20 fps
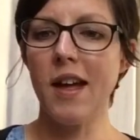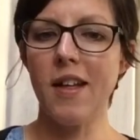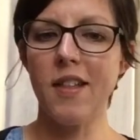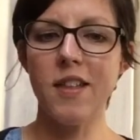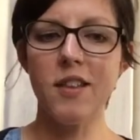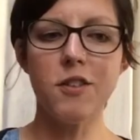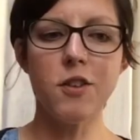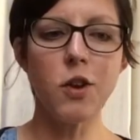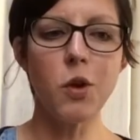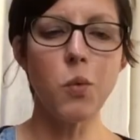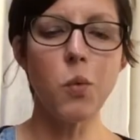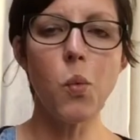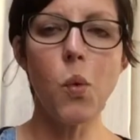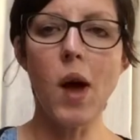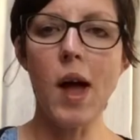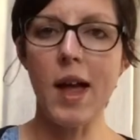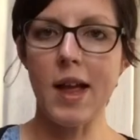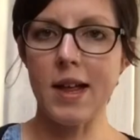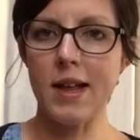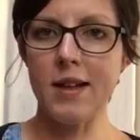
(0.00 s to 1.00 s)
There's no
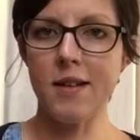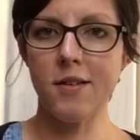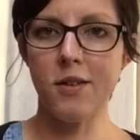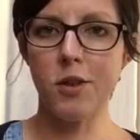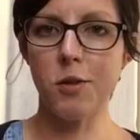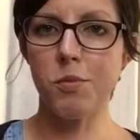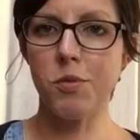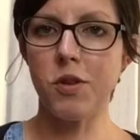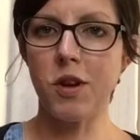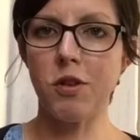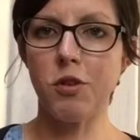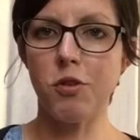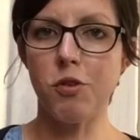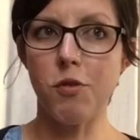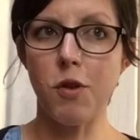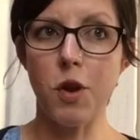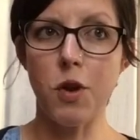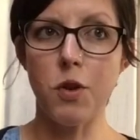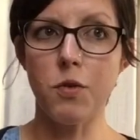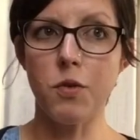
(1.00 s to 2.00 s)
way that the
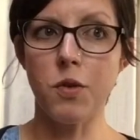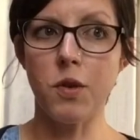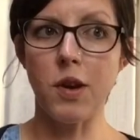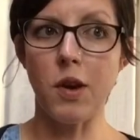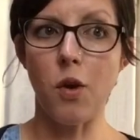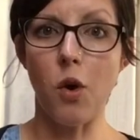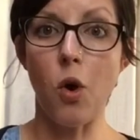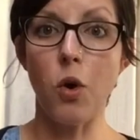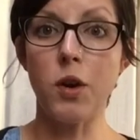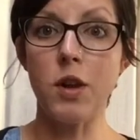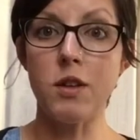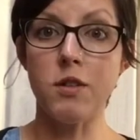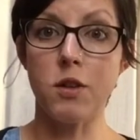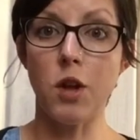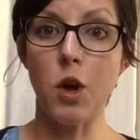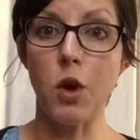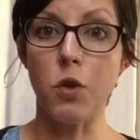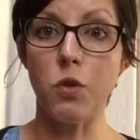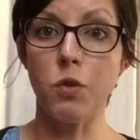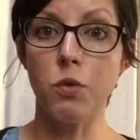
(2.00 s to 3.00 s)
progesterone on its
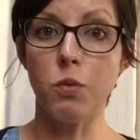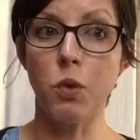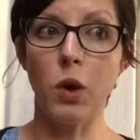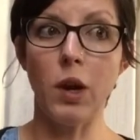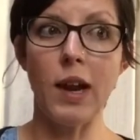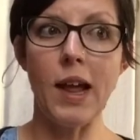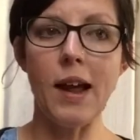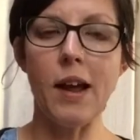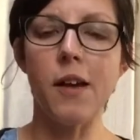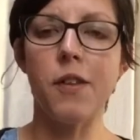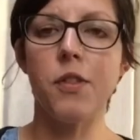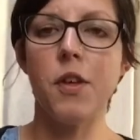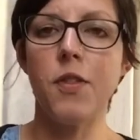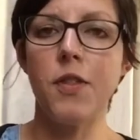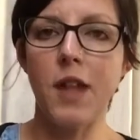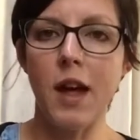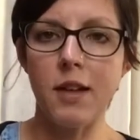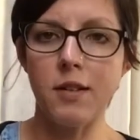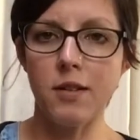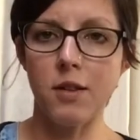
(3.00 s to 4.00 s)
own will lengthen
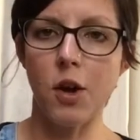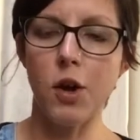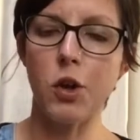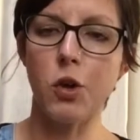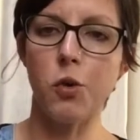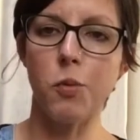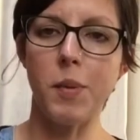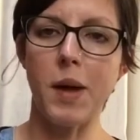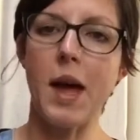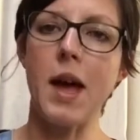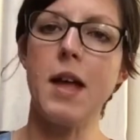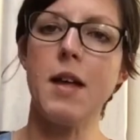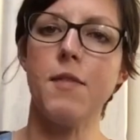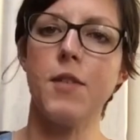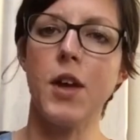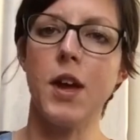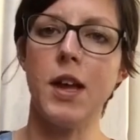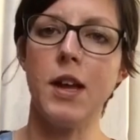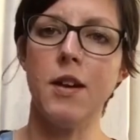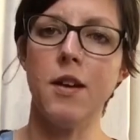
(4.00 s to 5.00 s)
that cycle
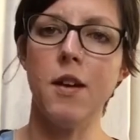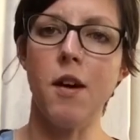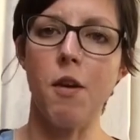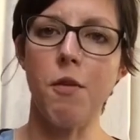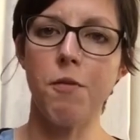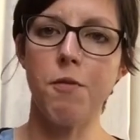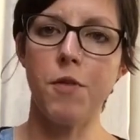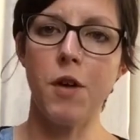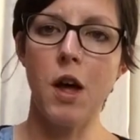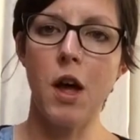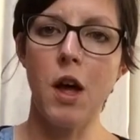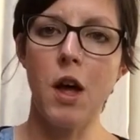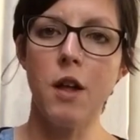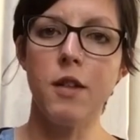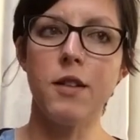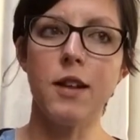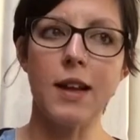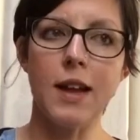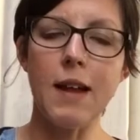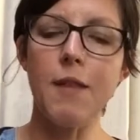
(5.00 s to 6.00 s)
behaviour enough
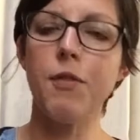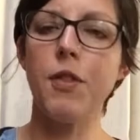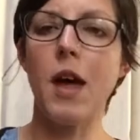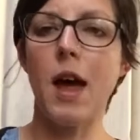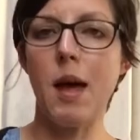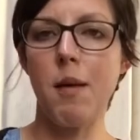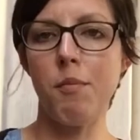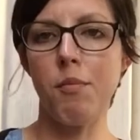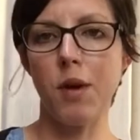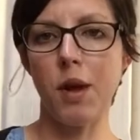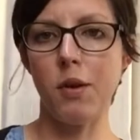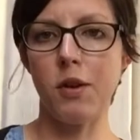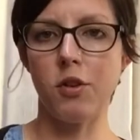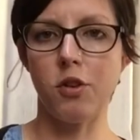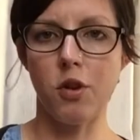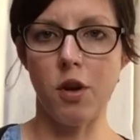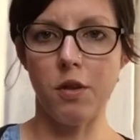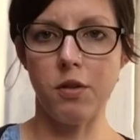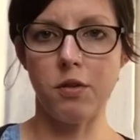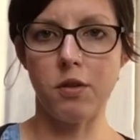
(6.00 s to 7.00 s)
to give that embryo a
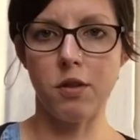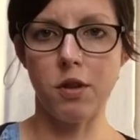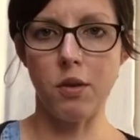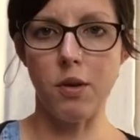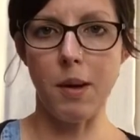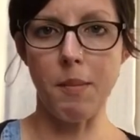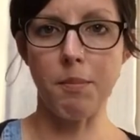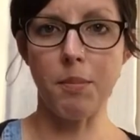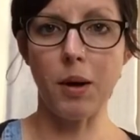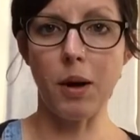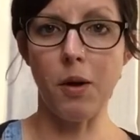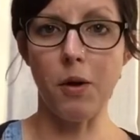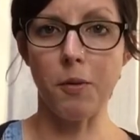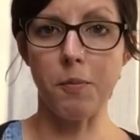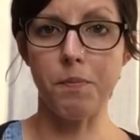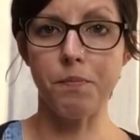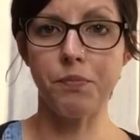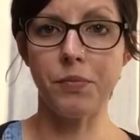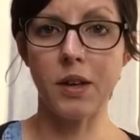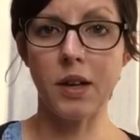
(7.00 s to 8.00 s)
chance to implant.
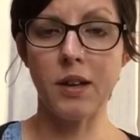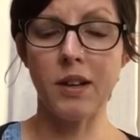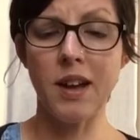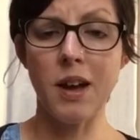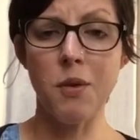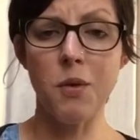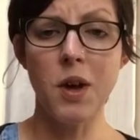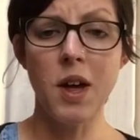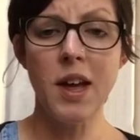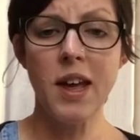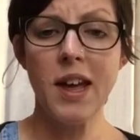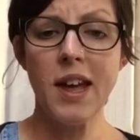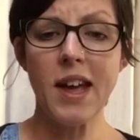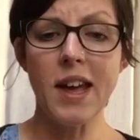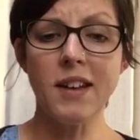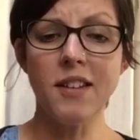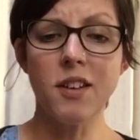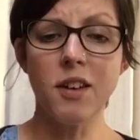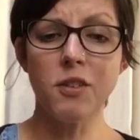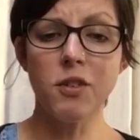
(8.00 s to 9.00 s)
Now,
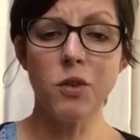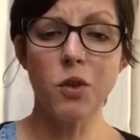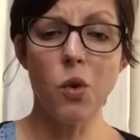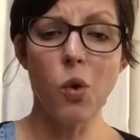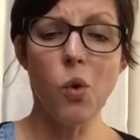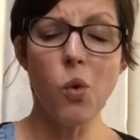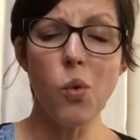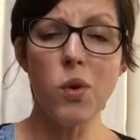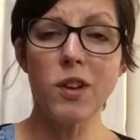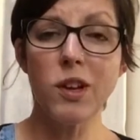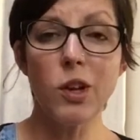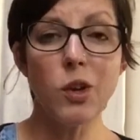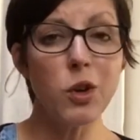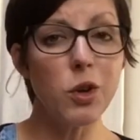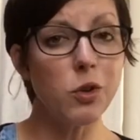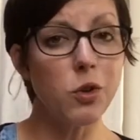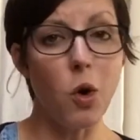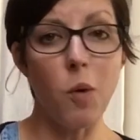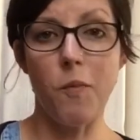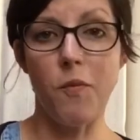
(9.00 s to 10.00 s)
it doesn't always look
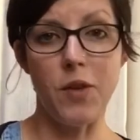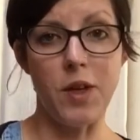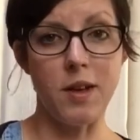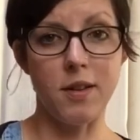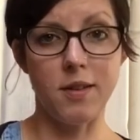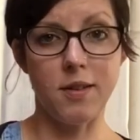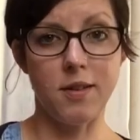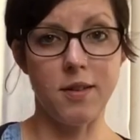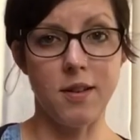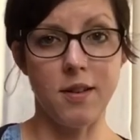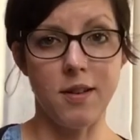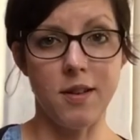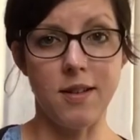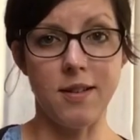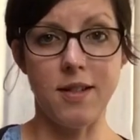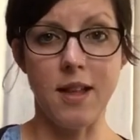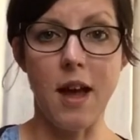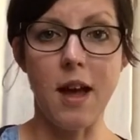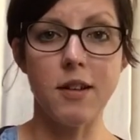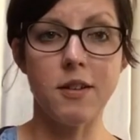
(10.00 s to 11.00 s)
as obvious
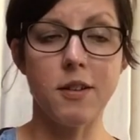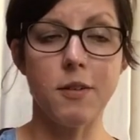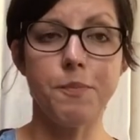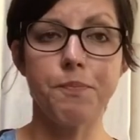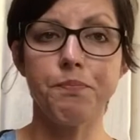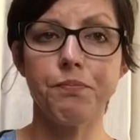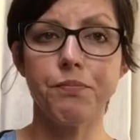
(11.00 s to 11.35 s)
as that,